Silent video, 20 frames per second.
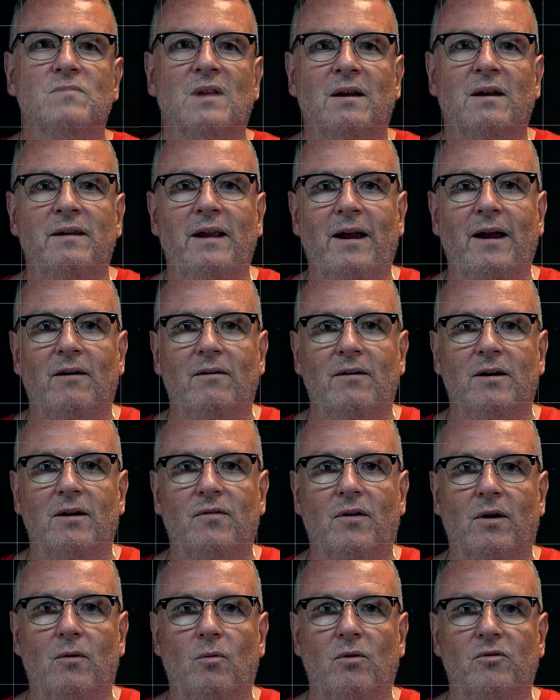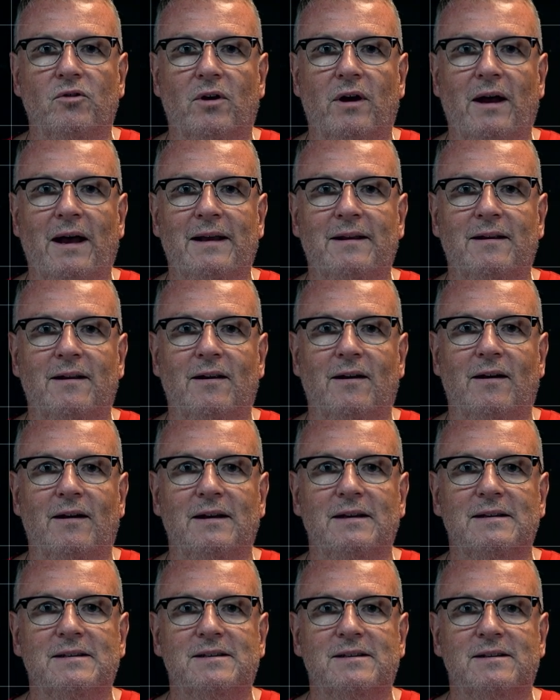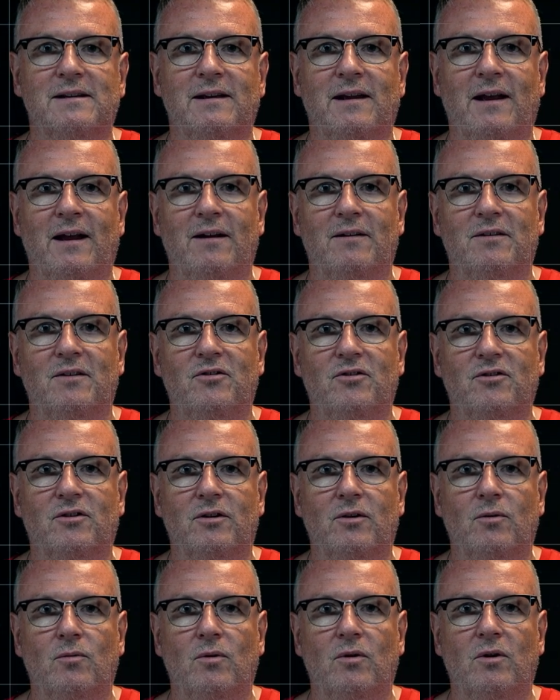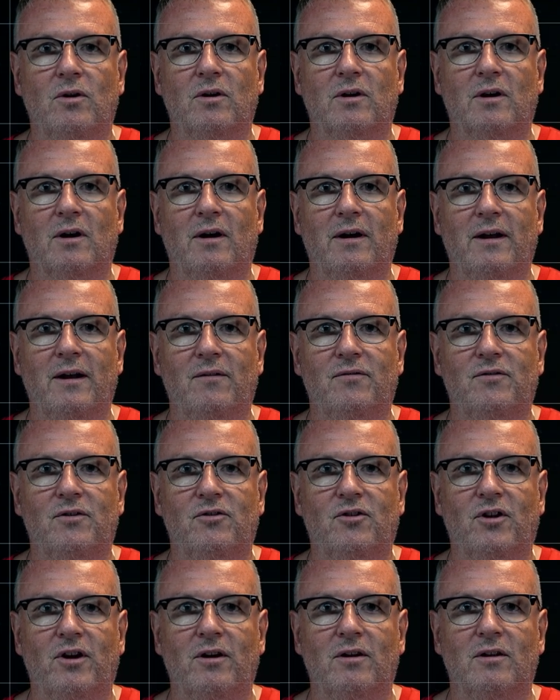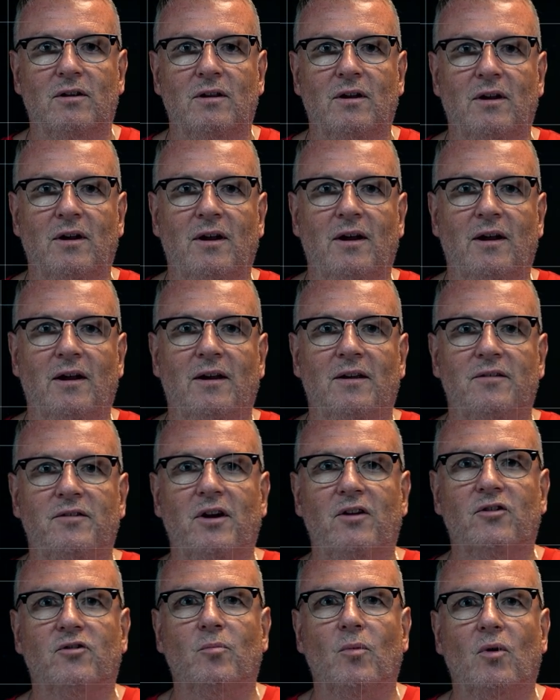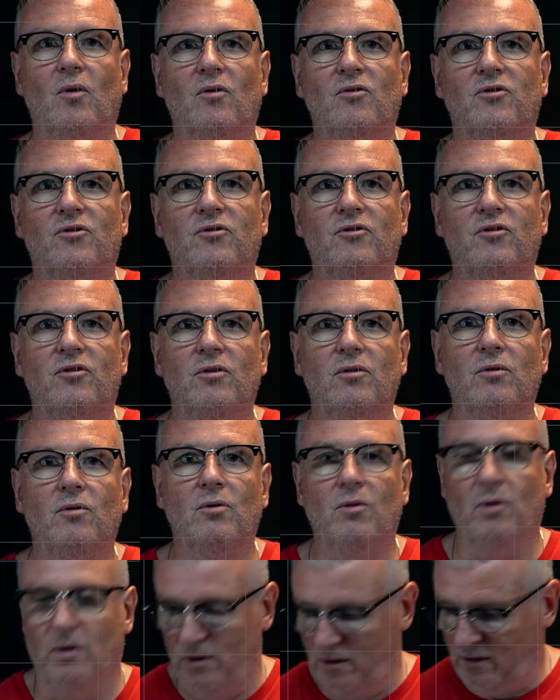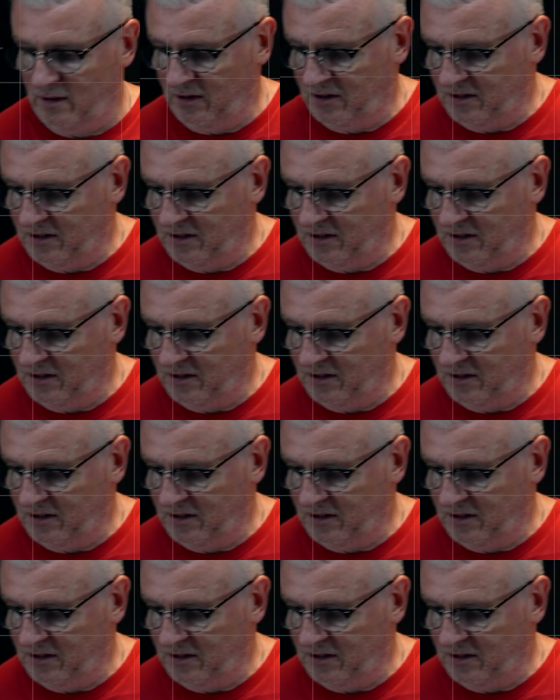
Now, if I want to analyse how this is going to work, I have to tell Desmos to, this